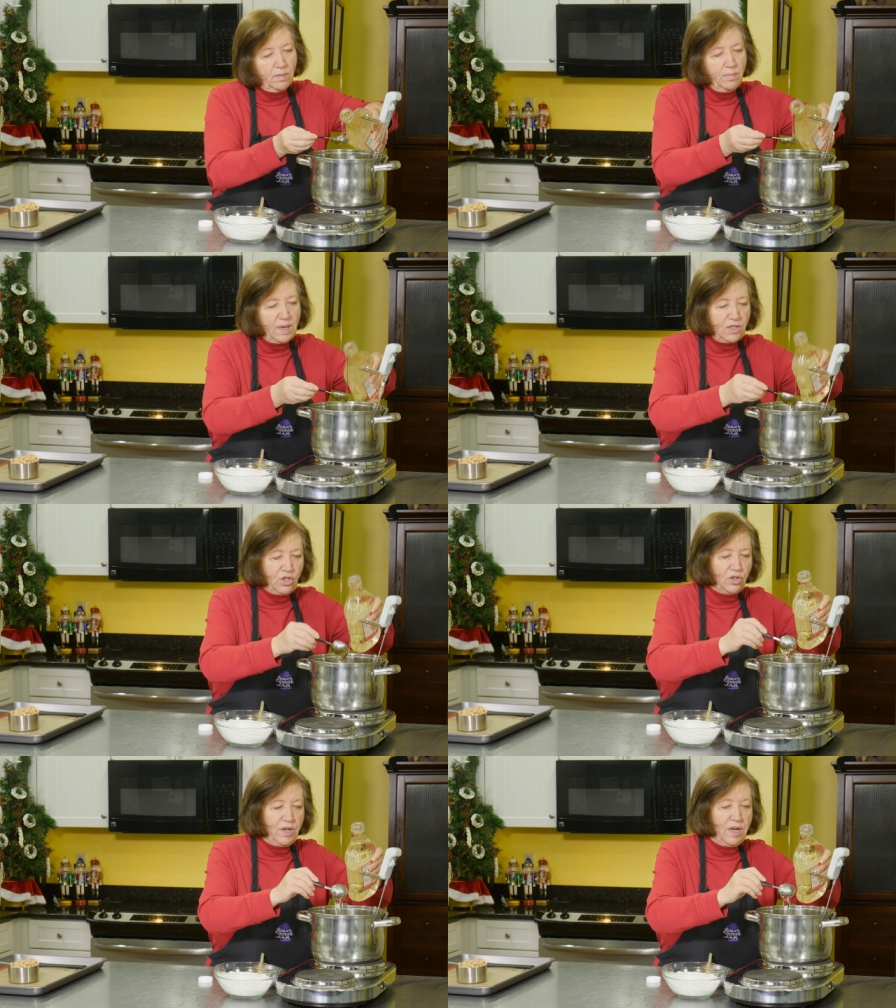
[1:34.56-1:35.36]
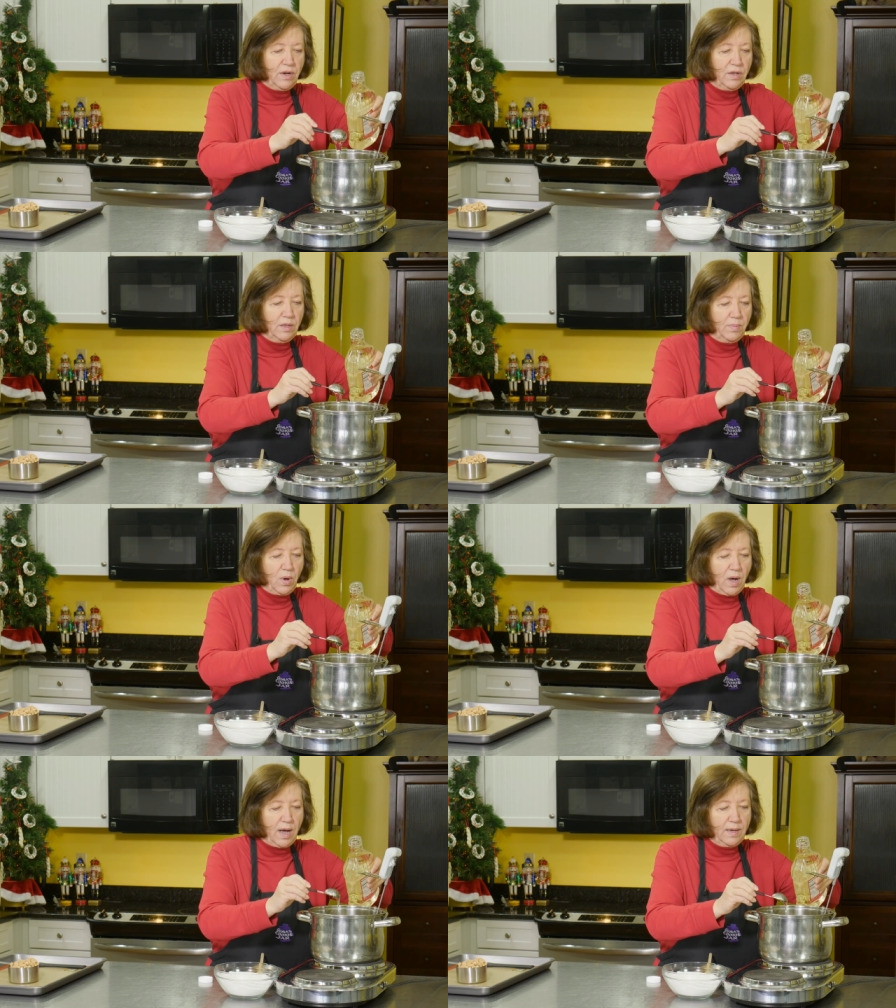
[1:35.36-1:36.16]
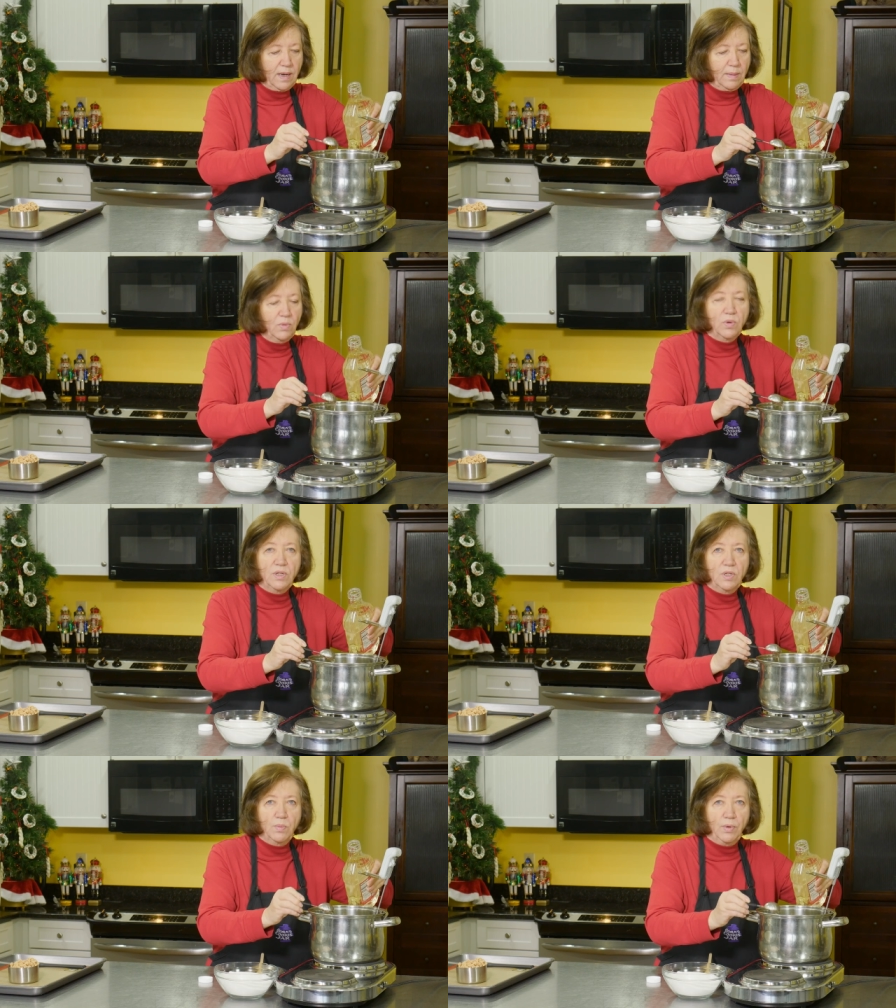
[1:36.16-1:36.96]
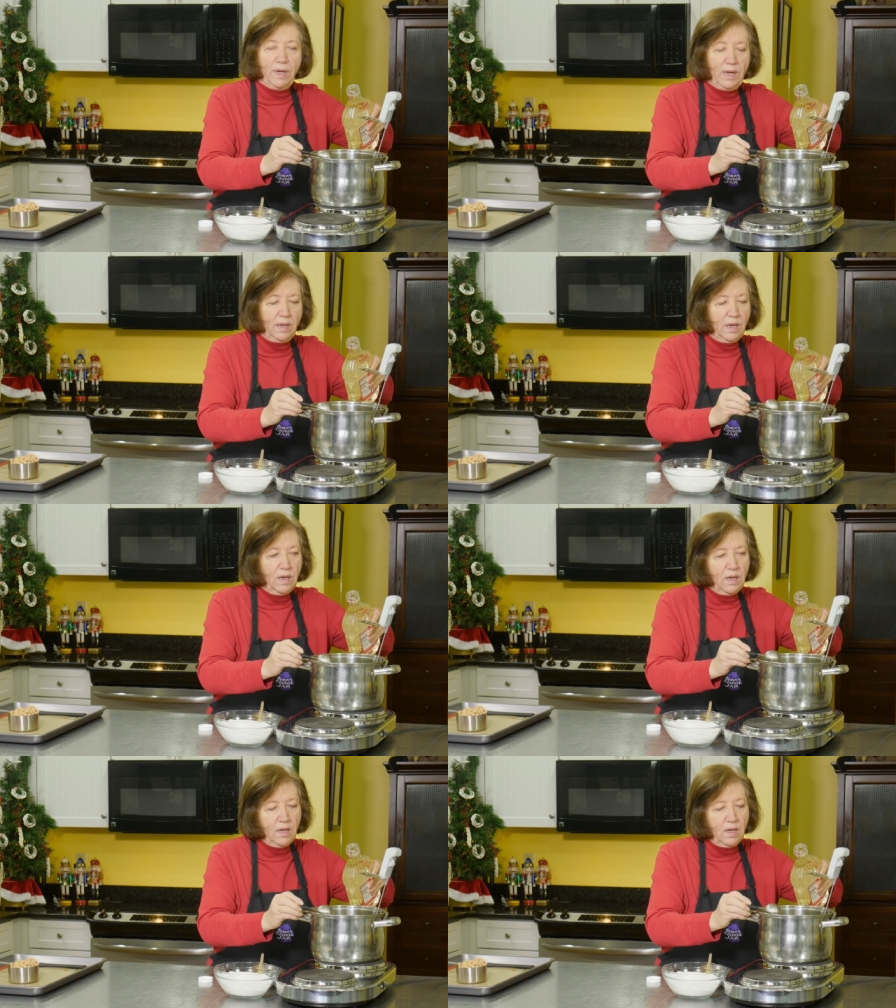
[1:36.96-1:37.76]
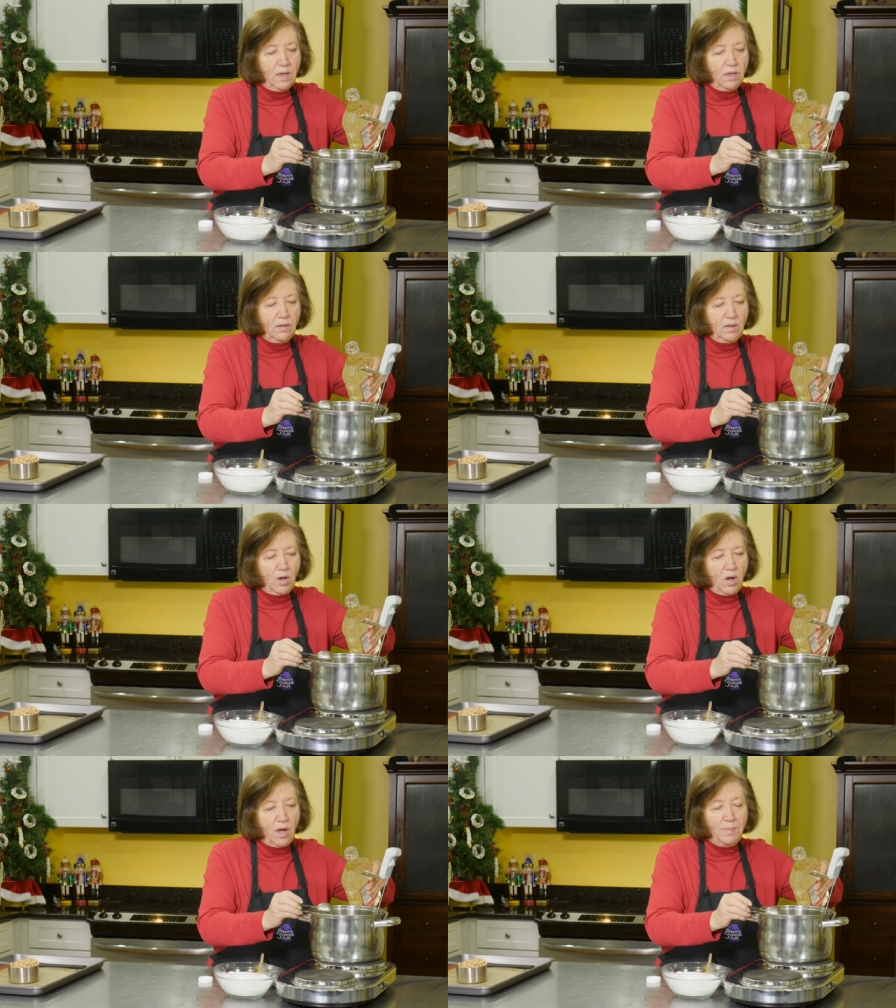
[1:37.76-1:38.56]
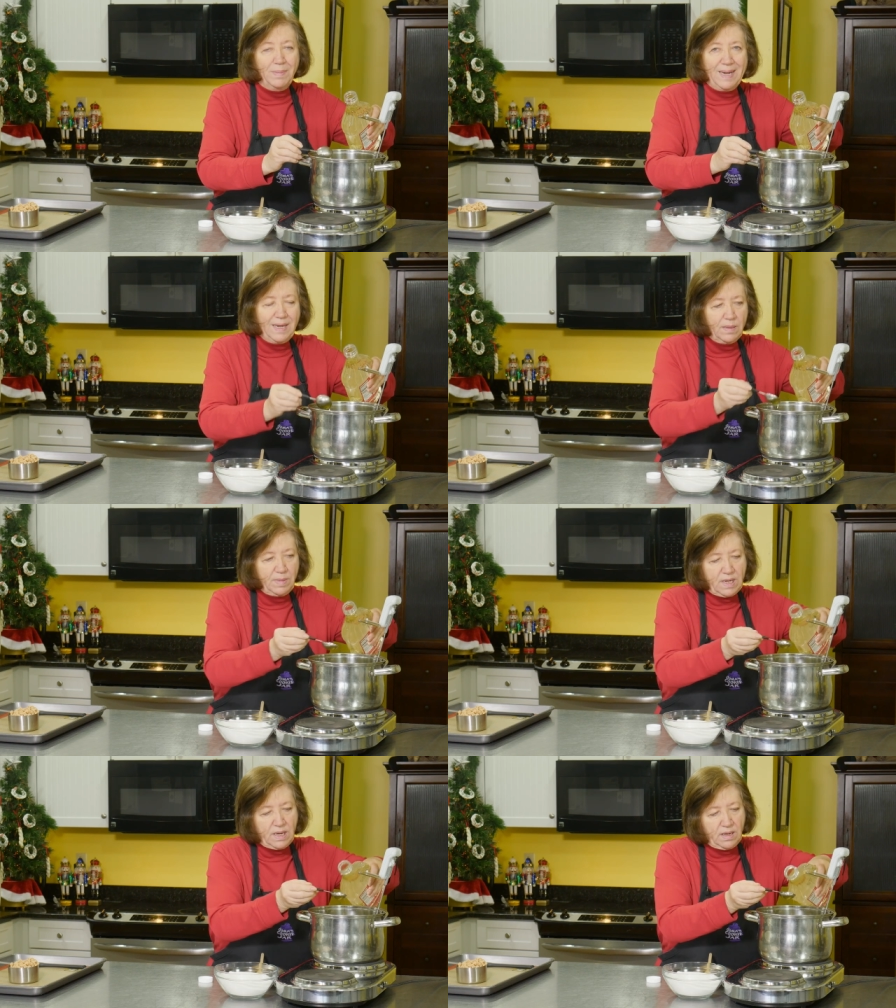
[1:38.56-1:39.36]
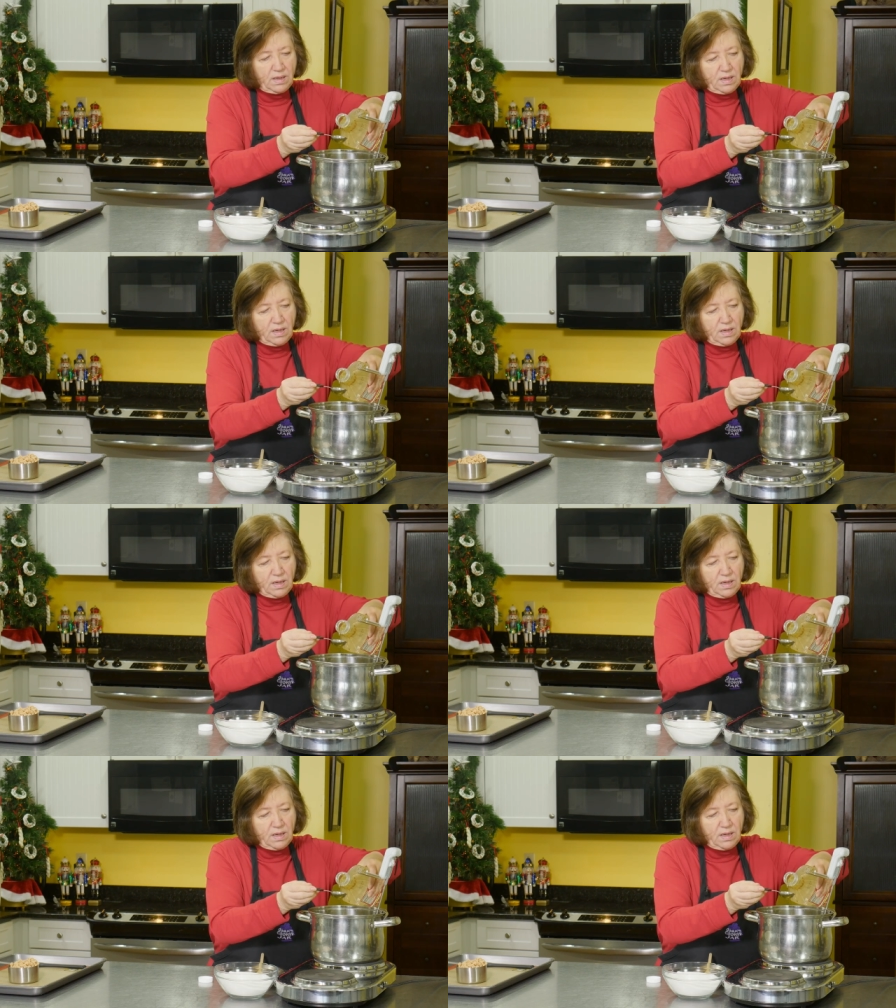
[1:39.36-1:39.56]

mixture here in the pot, I'm going to bring it on medium heat